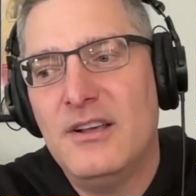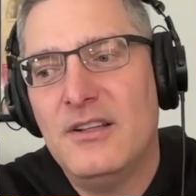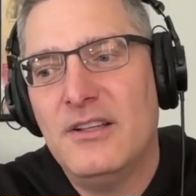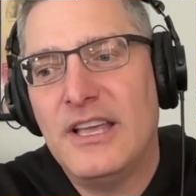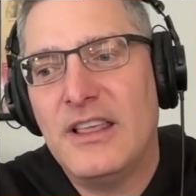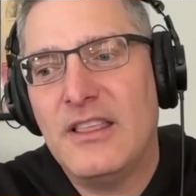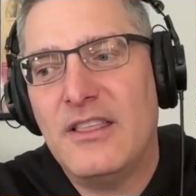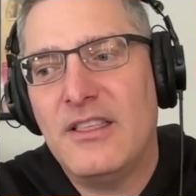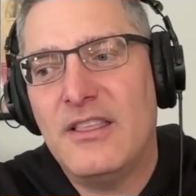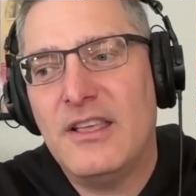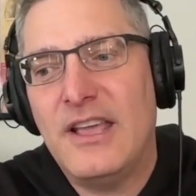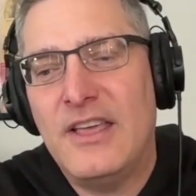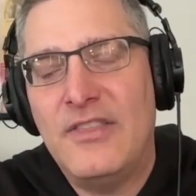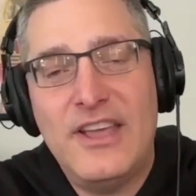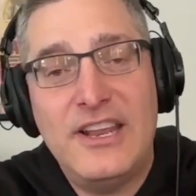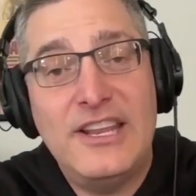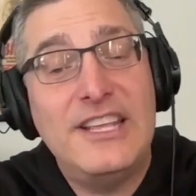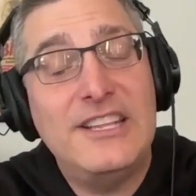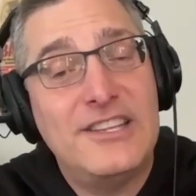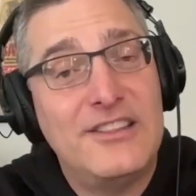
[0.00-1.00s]
Like,
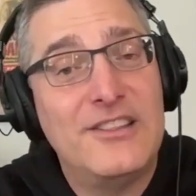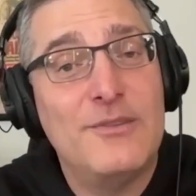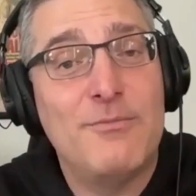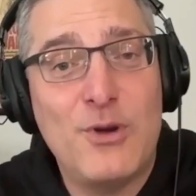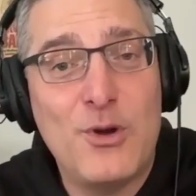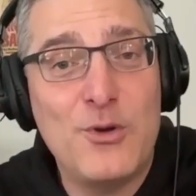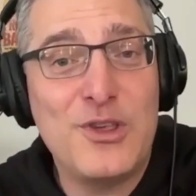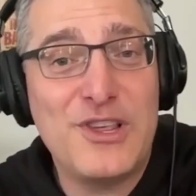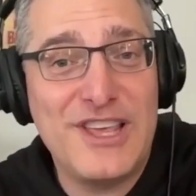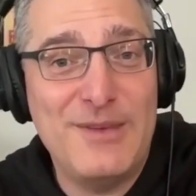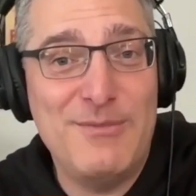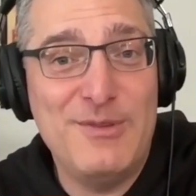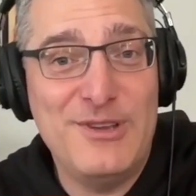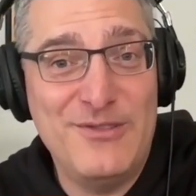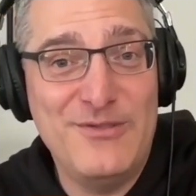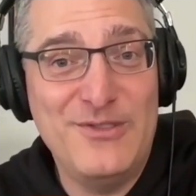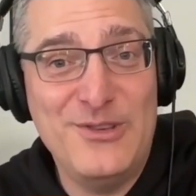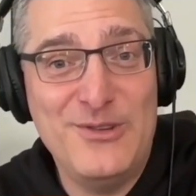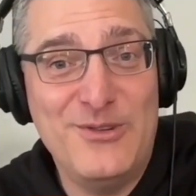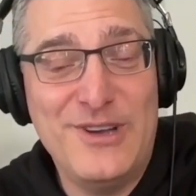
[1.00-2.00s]
and then he did the post game
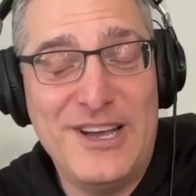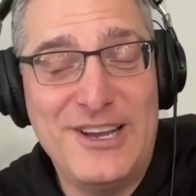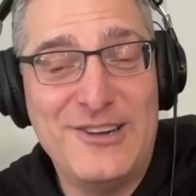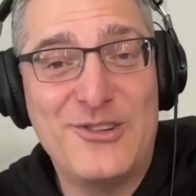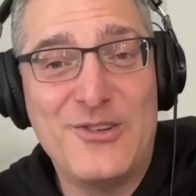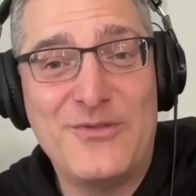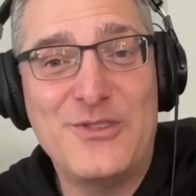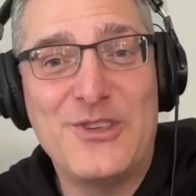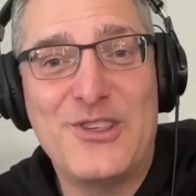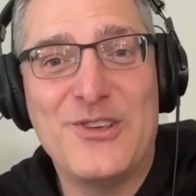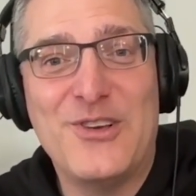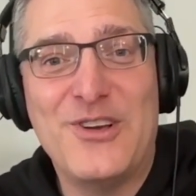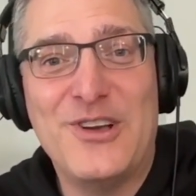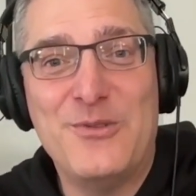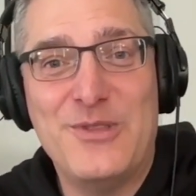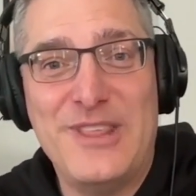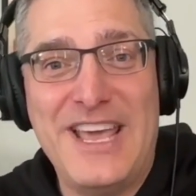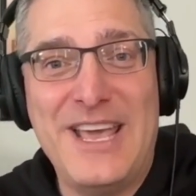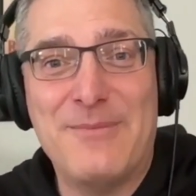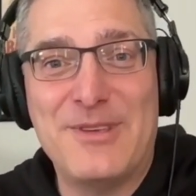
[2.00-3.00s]
interview. I don't know if you saw
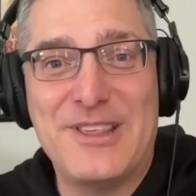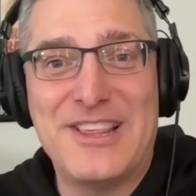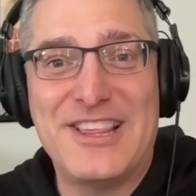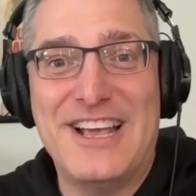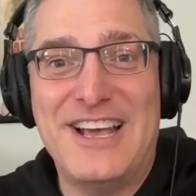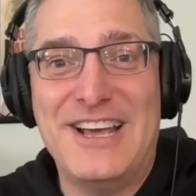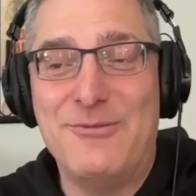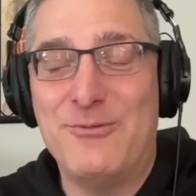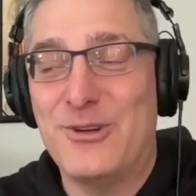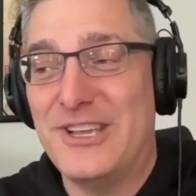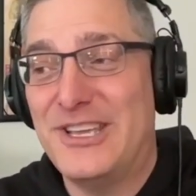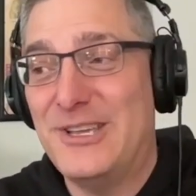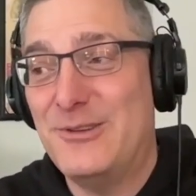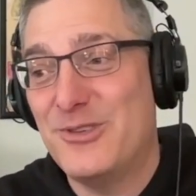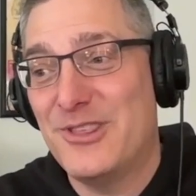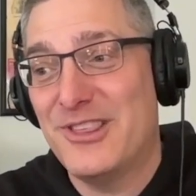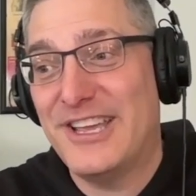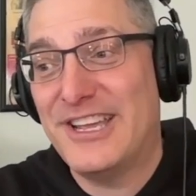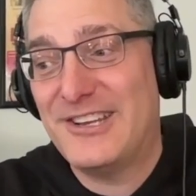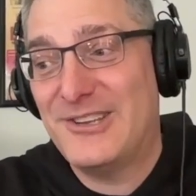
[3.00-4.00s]
it with Amazon, where he
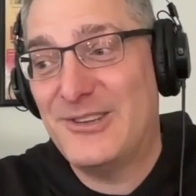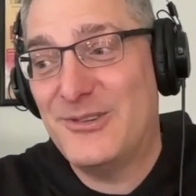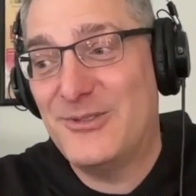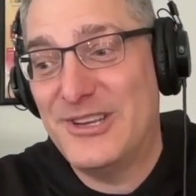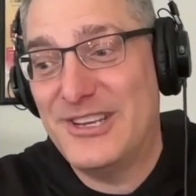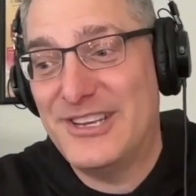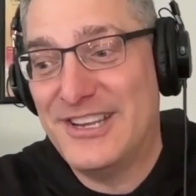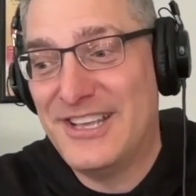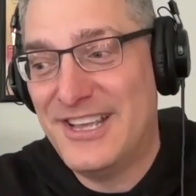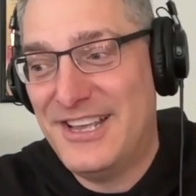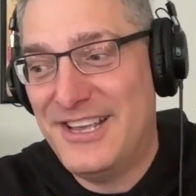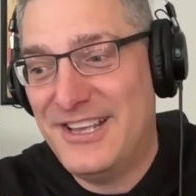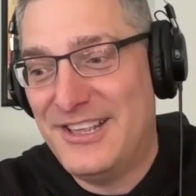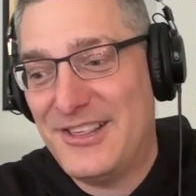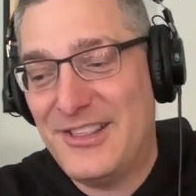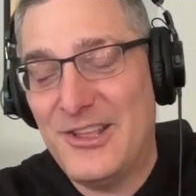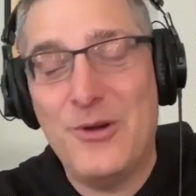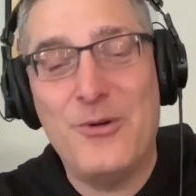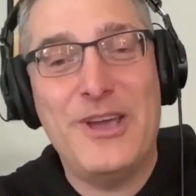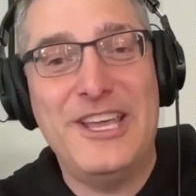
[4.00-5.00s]
was like doing
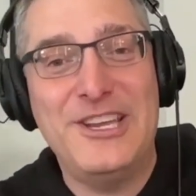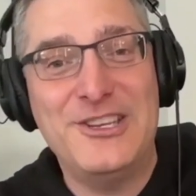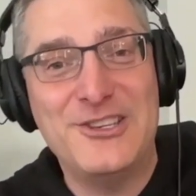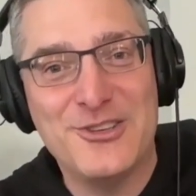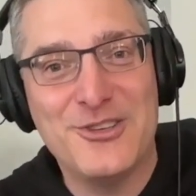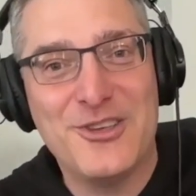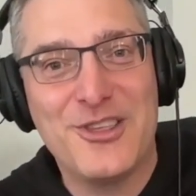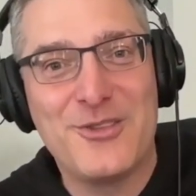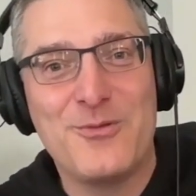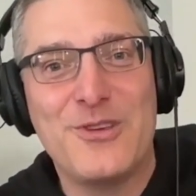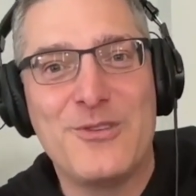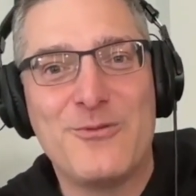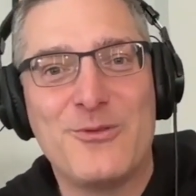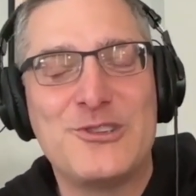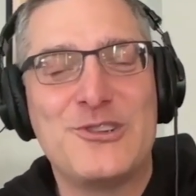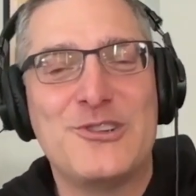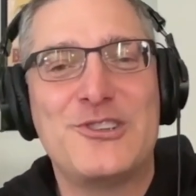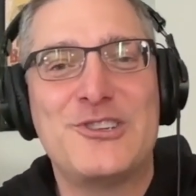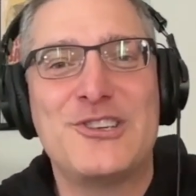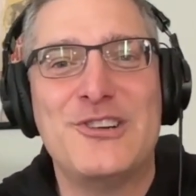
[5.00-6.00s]
Snow Angels with
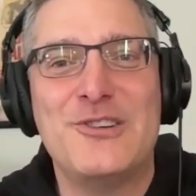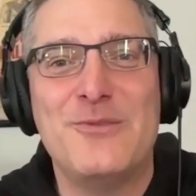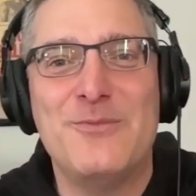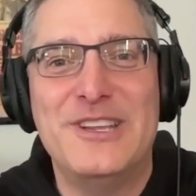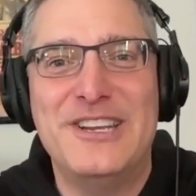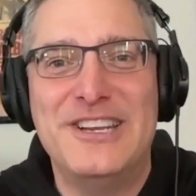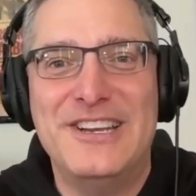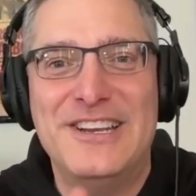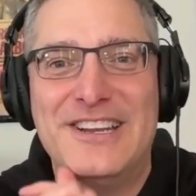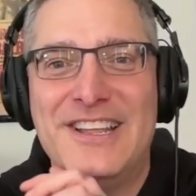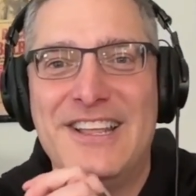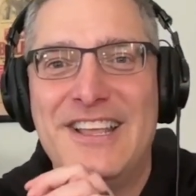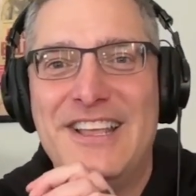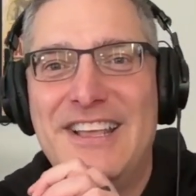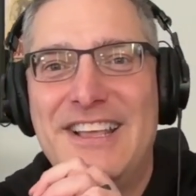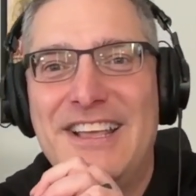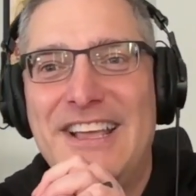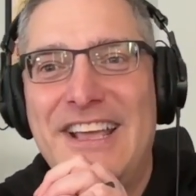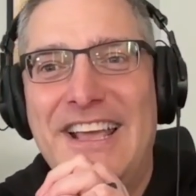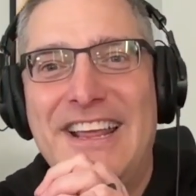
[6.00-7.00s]
Richard Sherman
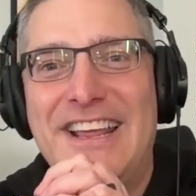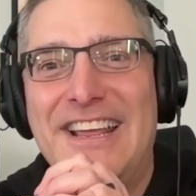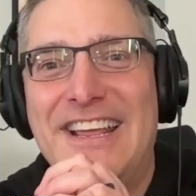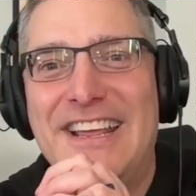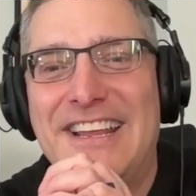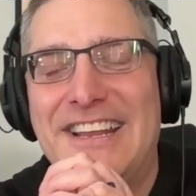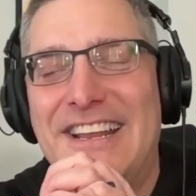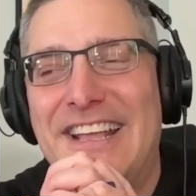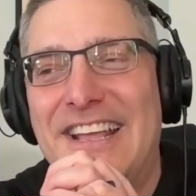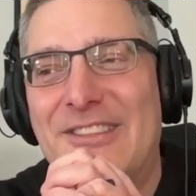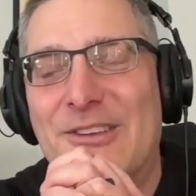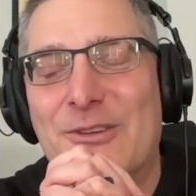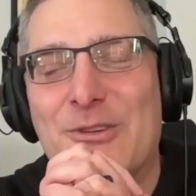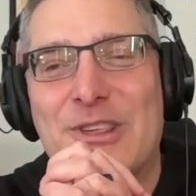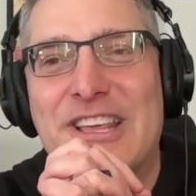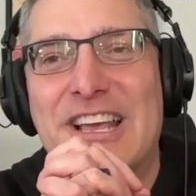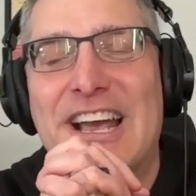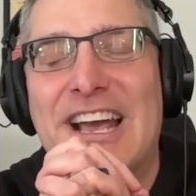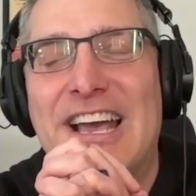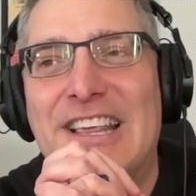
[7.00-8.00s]
and
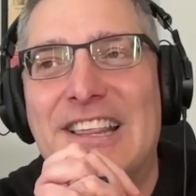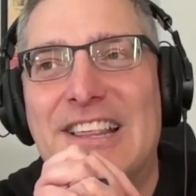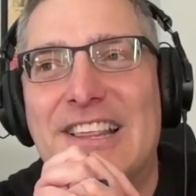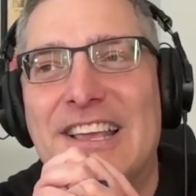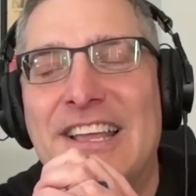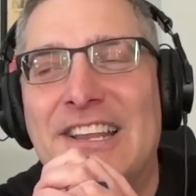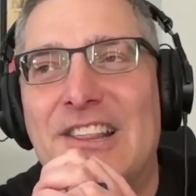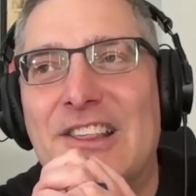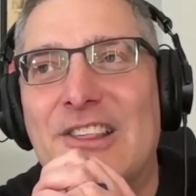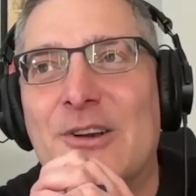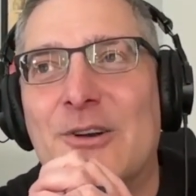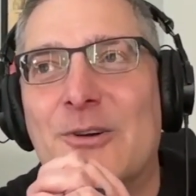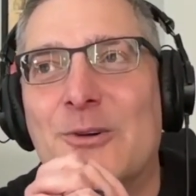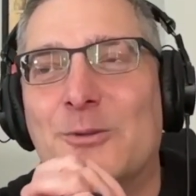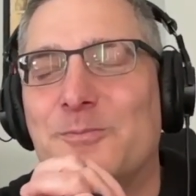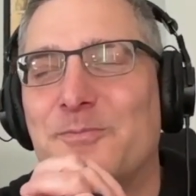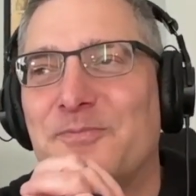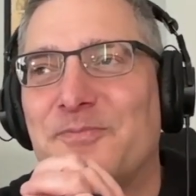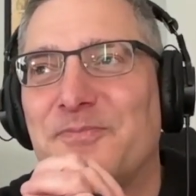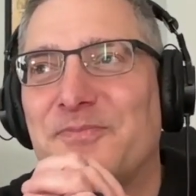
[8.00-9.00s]
those guys. And
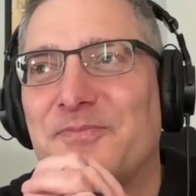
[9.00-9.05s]
so